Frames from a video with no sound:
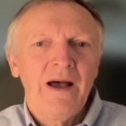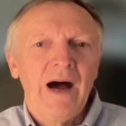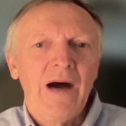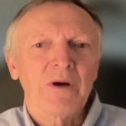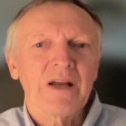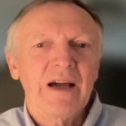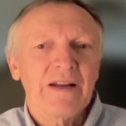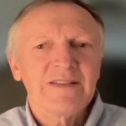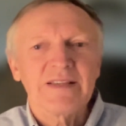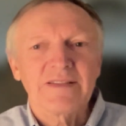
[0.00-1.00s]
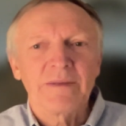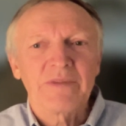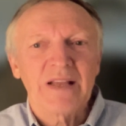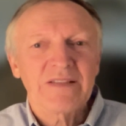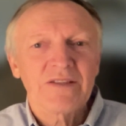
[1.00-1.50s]
Our current system
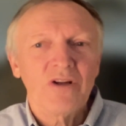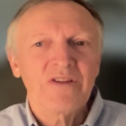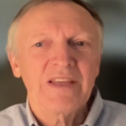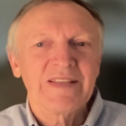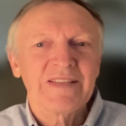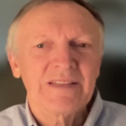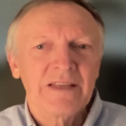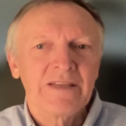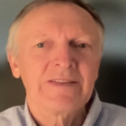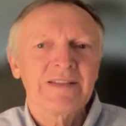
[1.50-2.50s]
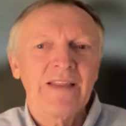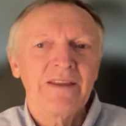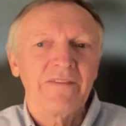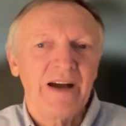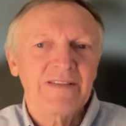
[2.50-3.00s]
does not
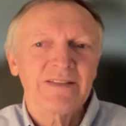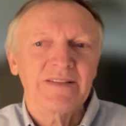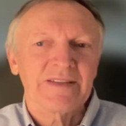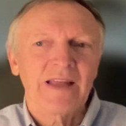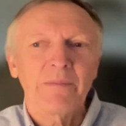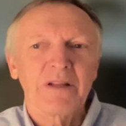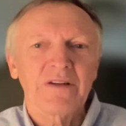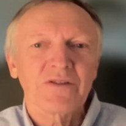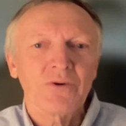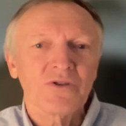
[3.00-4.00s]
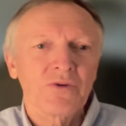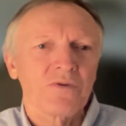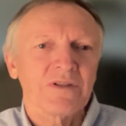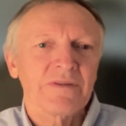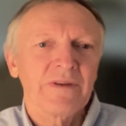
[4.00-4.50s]
incentivize sustainable resource
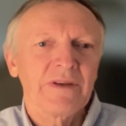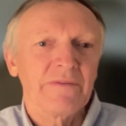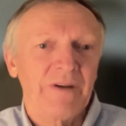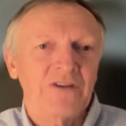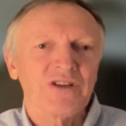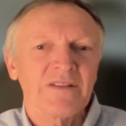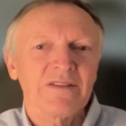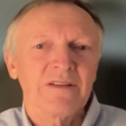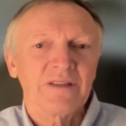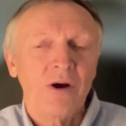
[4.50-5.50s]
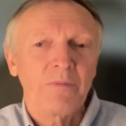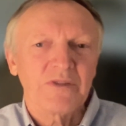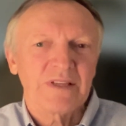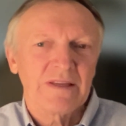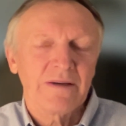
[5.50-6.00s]
use, in fact, just the
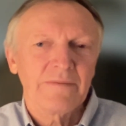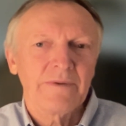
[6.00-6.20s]
opposite.